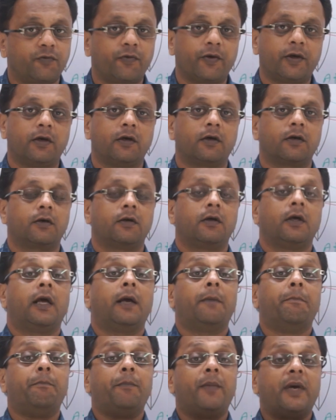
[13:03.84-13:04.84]
figure
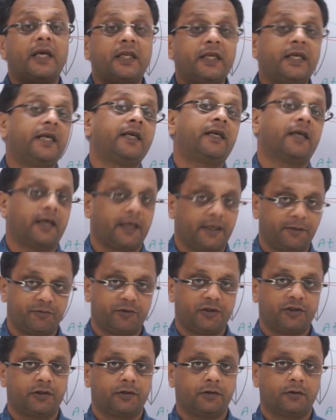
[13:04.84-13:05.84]
many
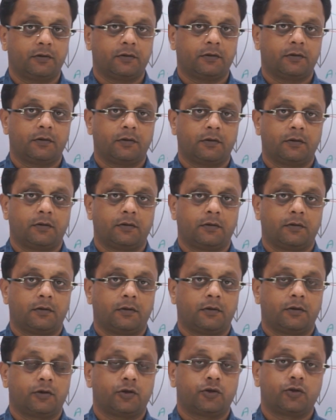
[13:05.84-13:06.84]
times
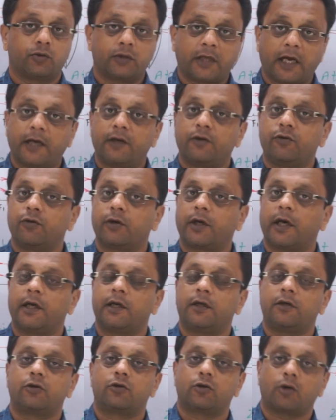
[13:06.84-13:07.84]
so that you
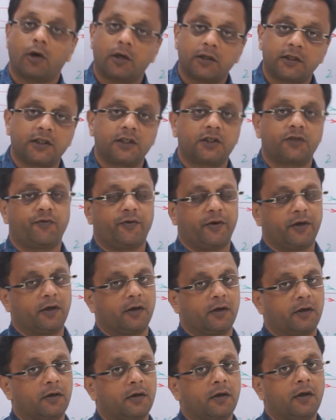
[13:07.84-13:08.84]
can draw this
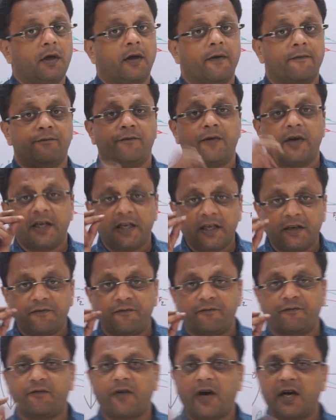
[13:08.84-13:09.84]
figure very
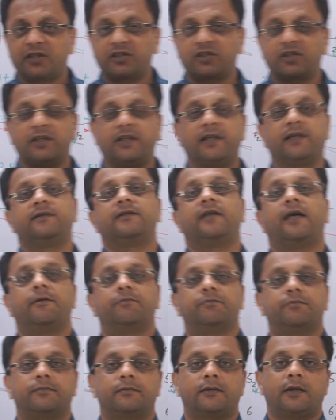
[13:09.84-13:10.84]
fast in exam
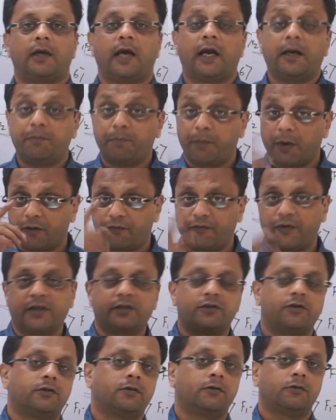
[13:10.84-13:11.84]
and
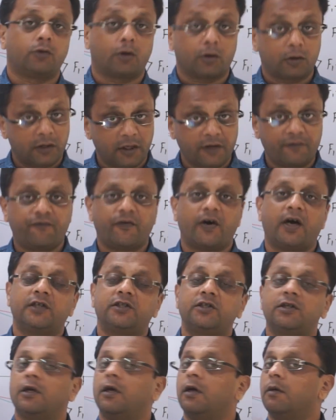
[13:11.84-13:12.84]
perfect. Not only
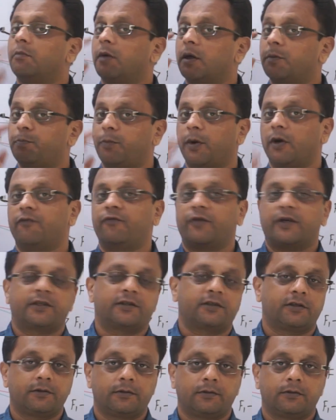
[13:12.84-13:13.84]
fast, but
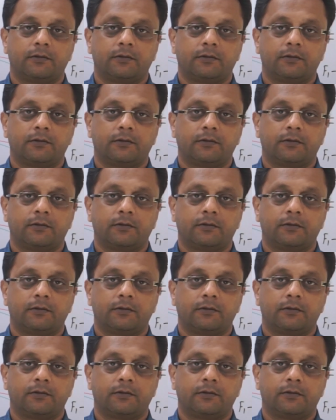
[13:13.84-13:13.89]
perfect.